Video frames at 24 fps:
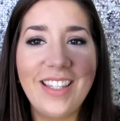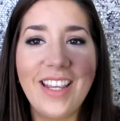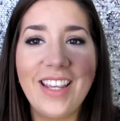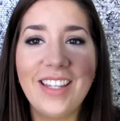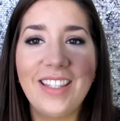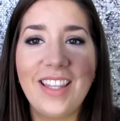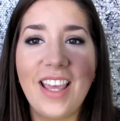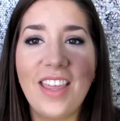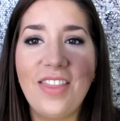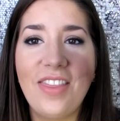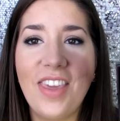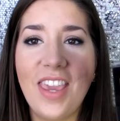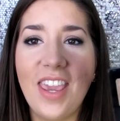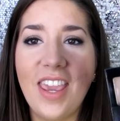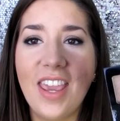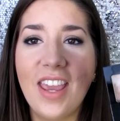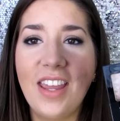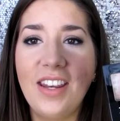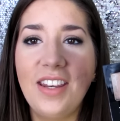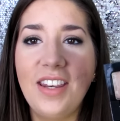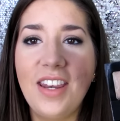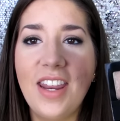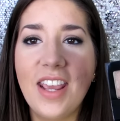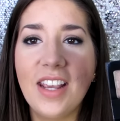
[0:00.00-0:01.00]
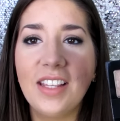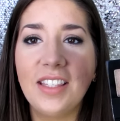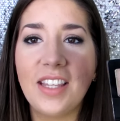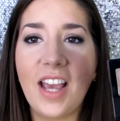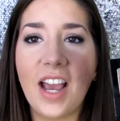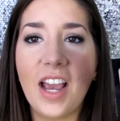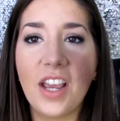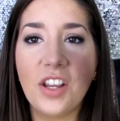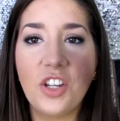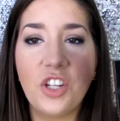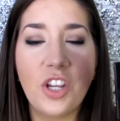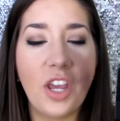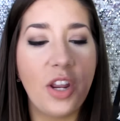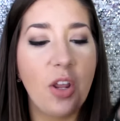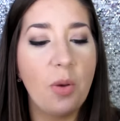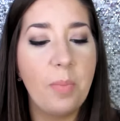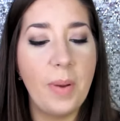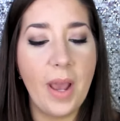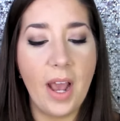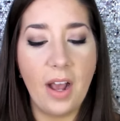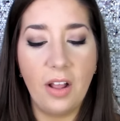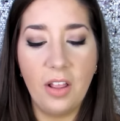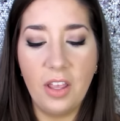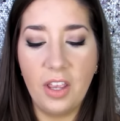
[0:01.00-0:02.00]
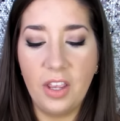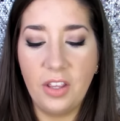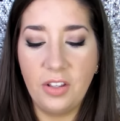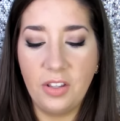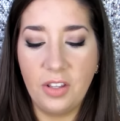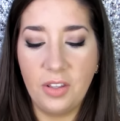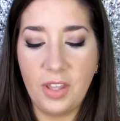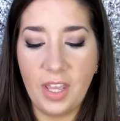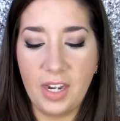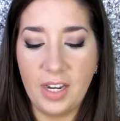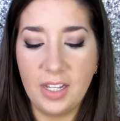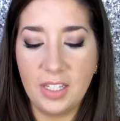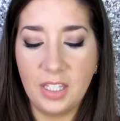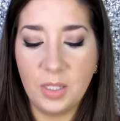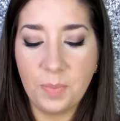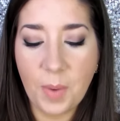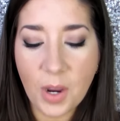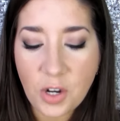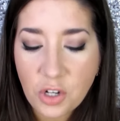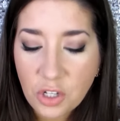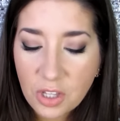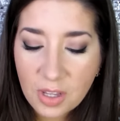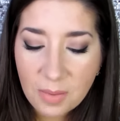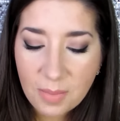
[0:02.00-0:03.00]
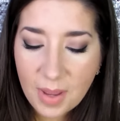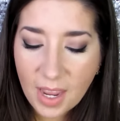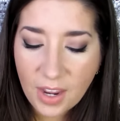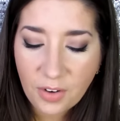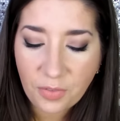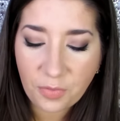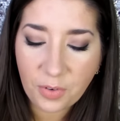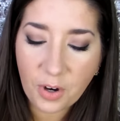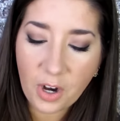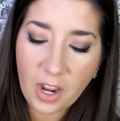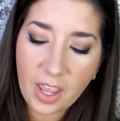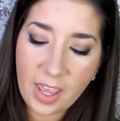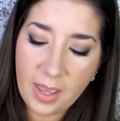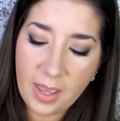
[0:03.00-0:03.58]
is the NYX eyeshadow palette that is specially made for